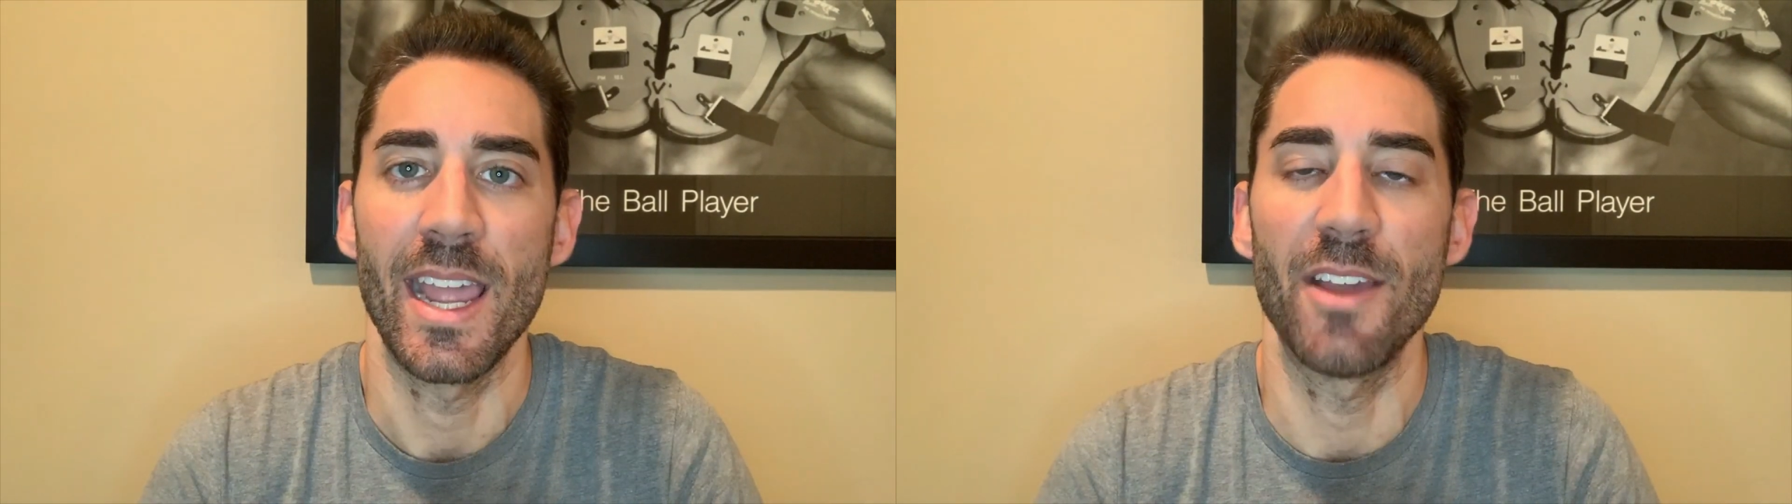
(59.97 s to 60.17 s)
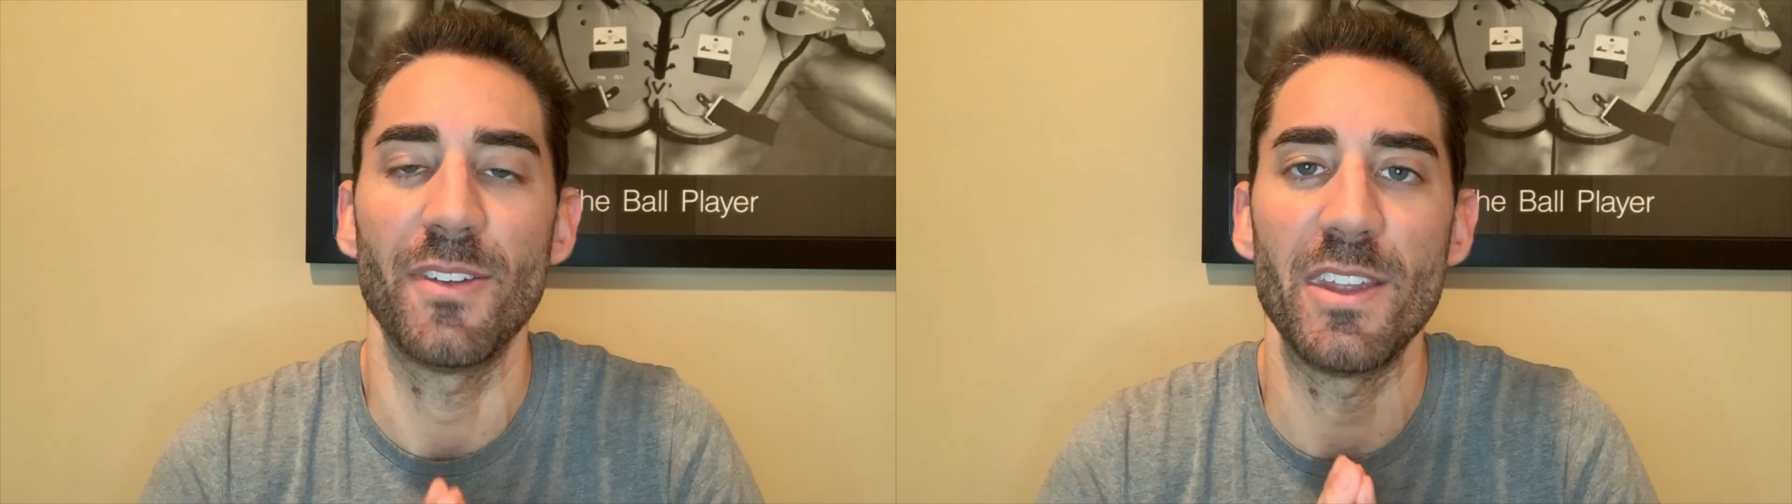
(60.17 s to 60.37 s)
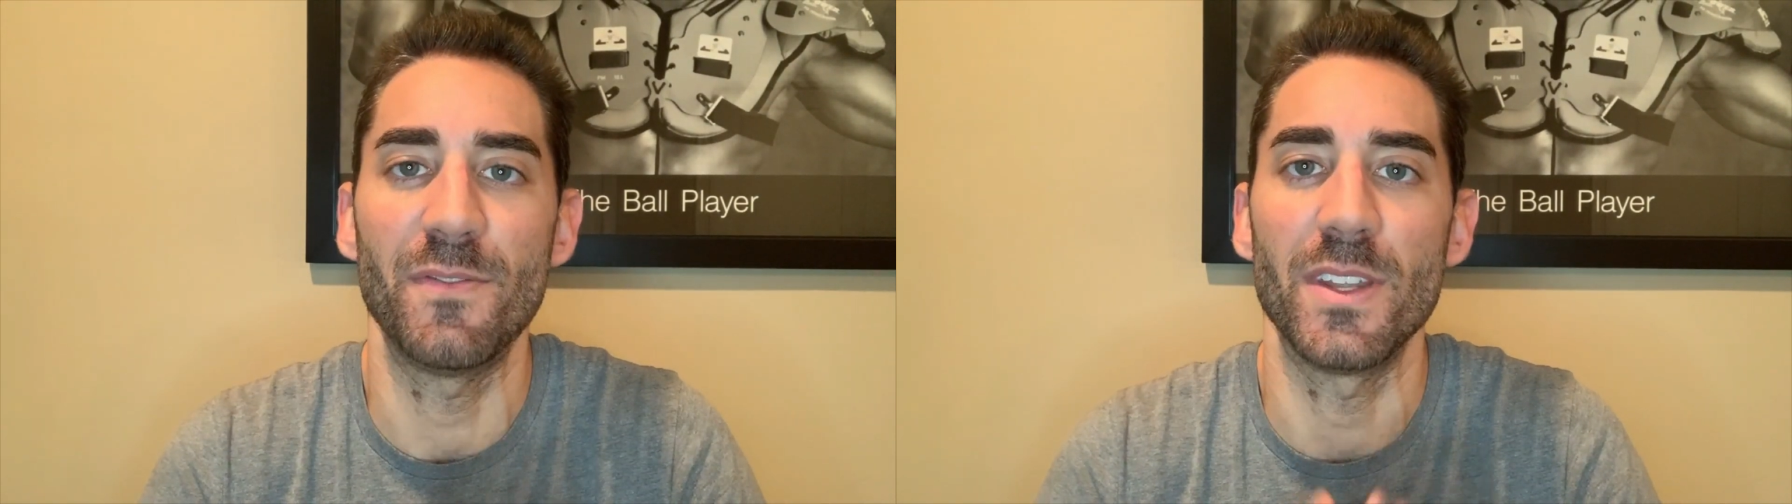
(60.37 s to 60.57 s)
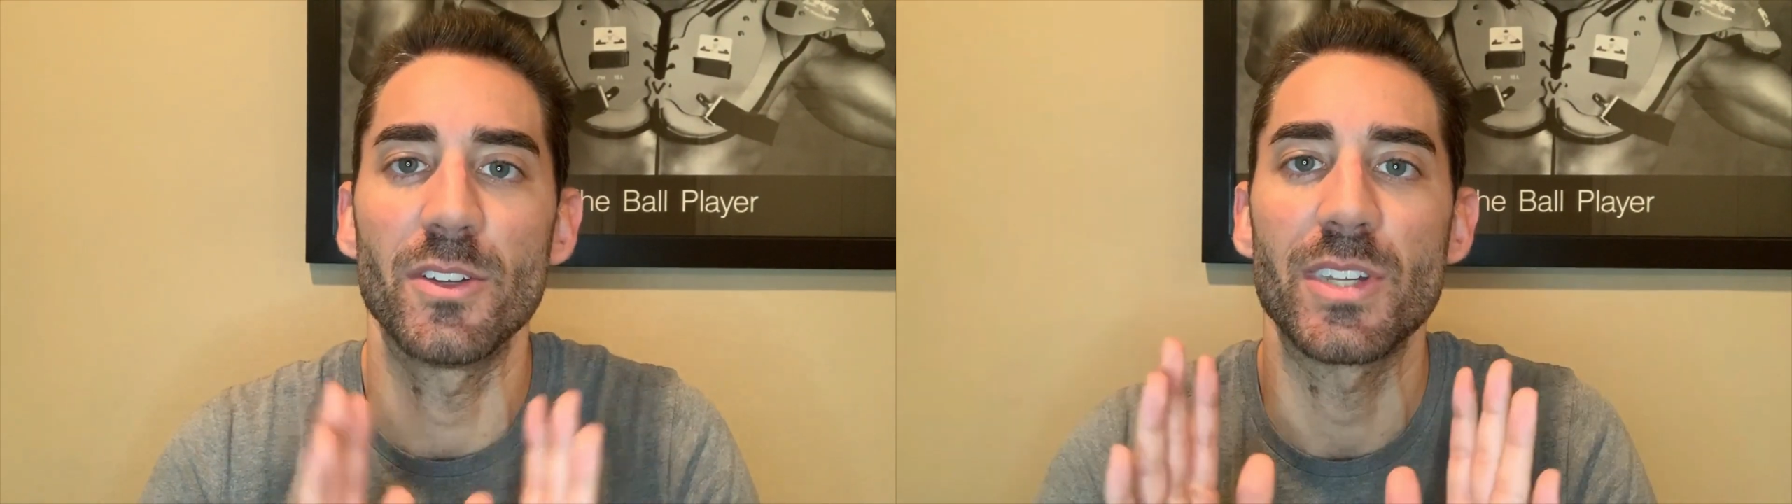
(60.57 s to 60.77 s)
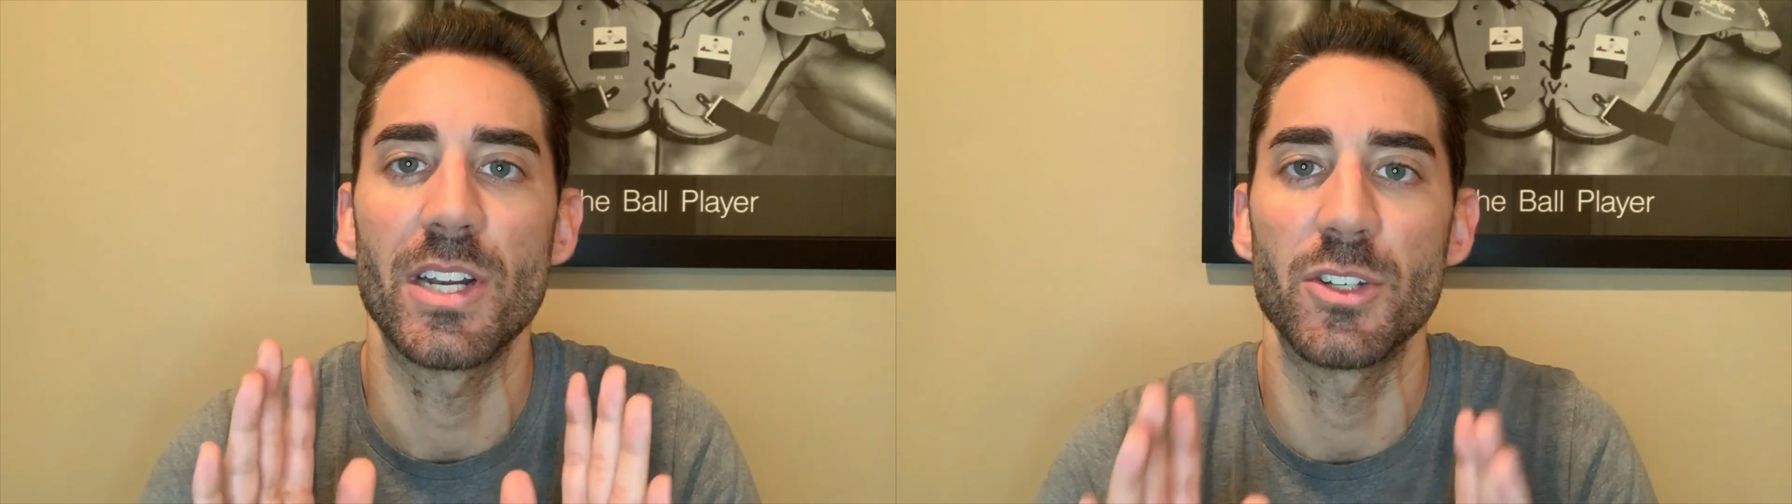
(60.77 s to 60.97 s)
if he
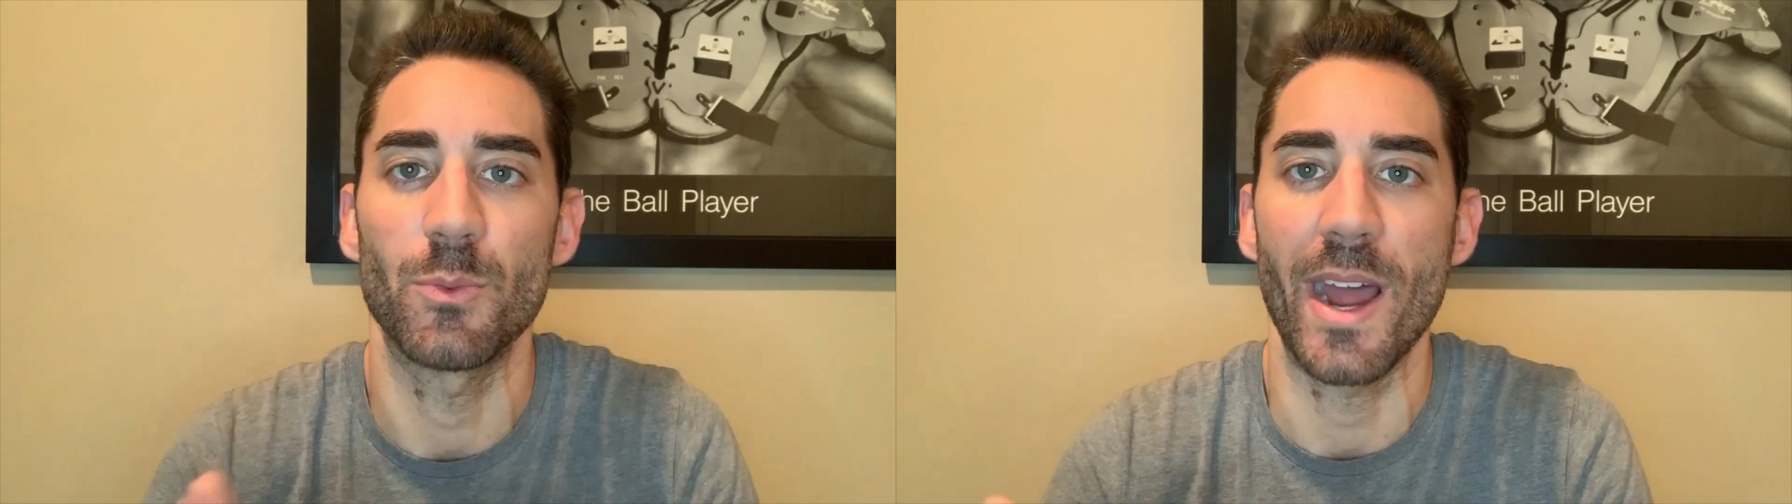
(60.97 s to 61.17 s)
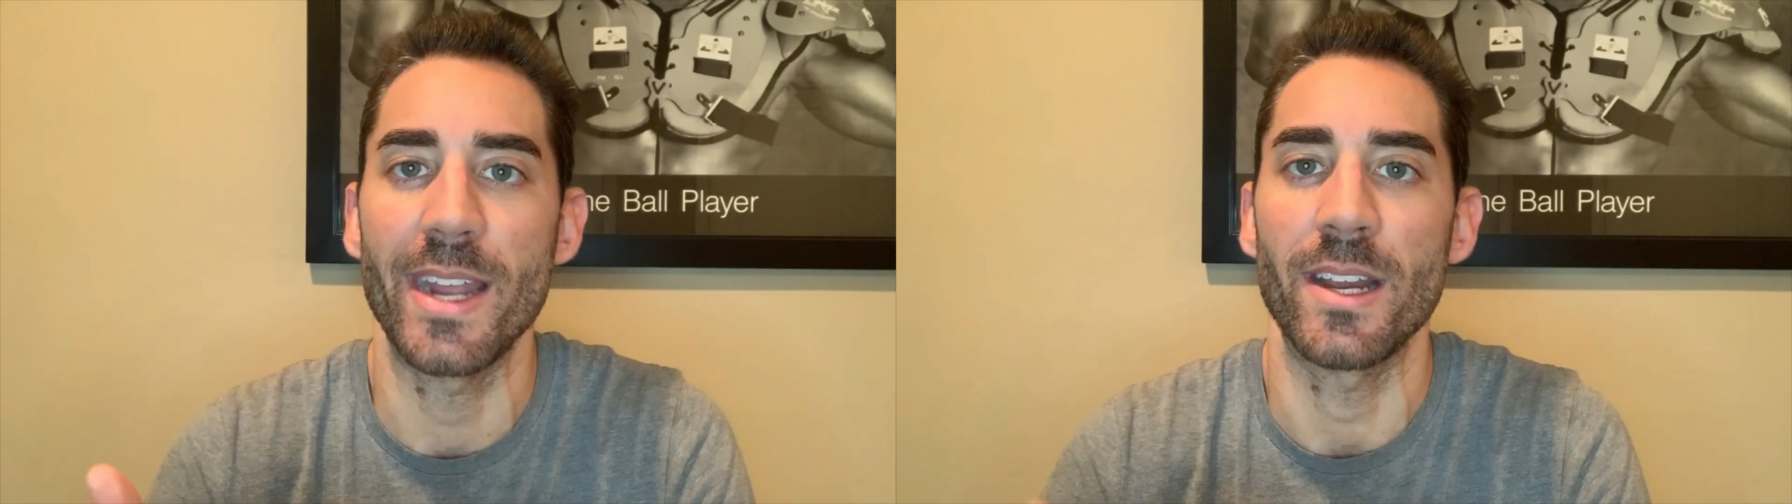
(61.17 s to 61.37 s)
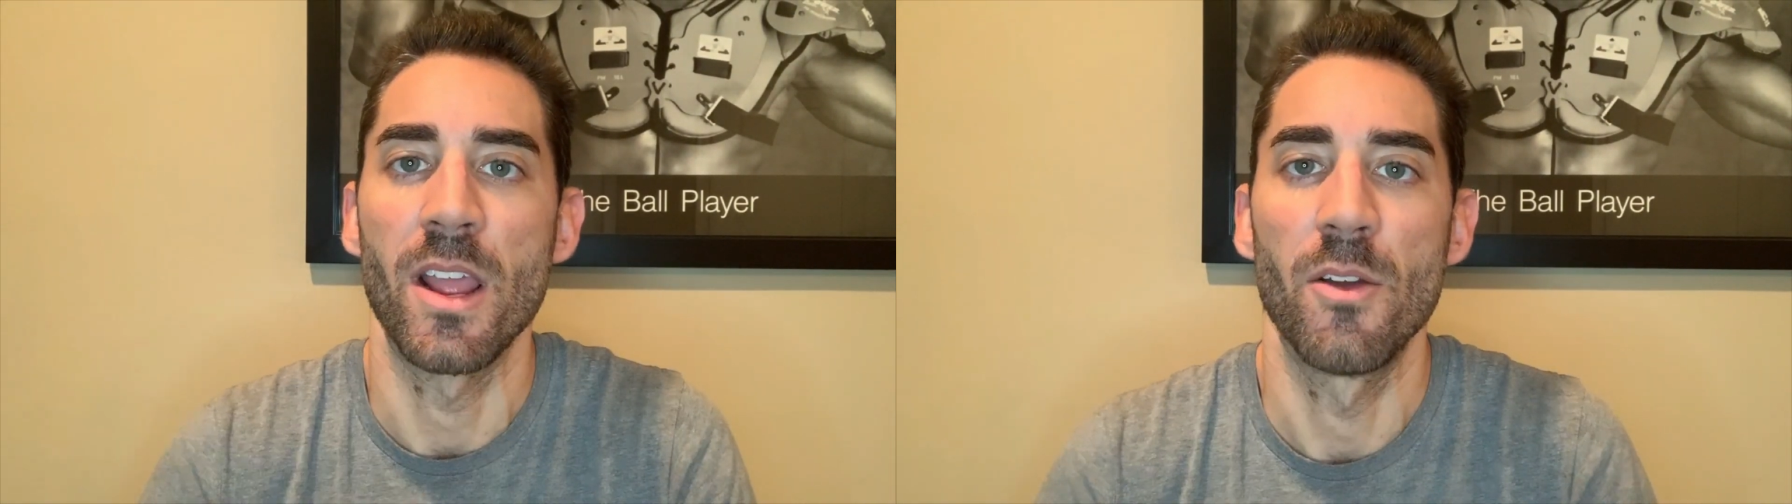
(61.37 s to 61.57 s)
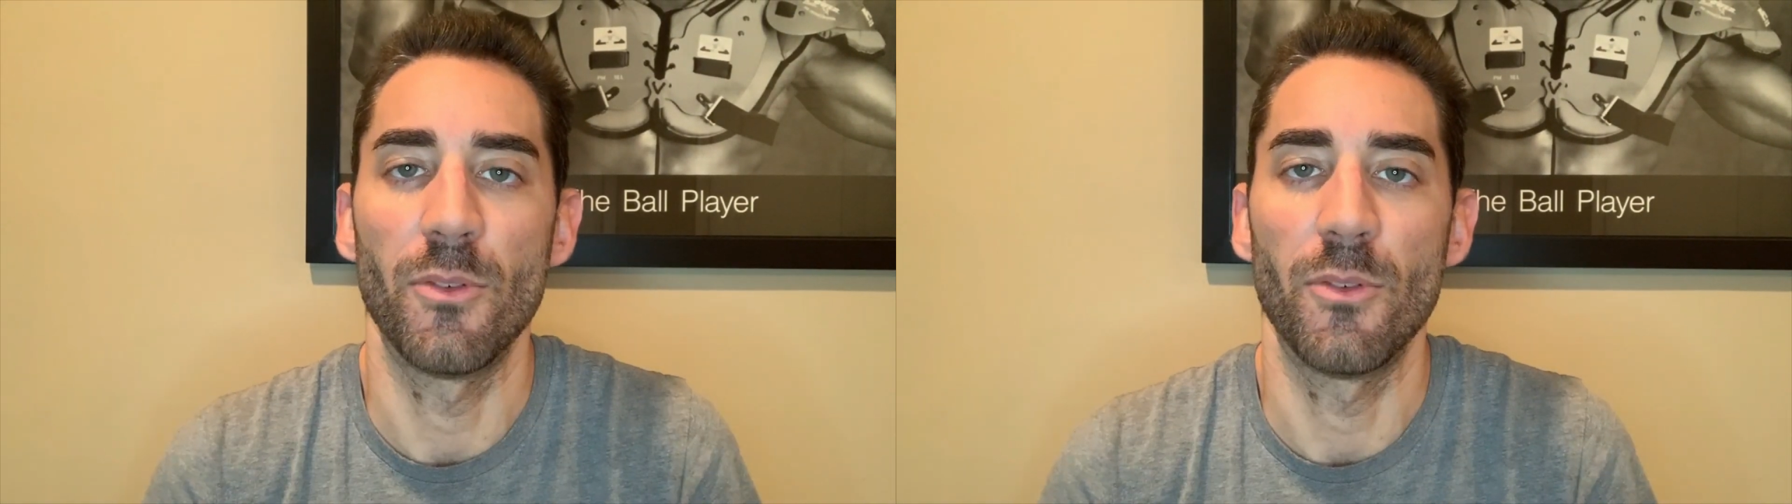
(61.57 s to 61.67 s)
feels it is right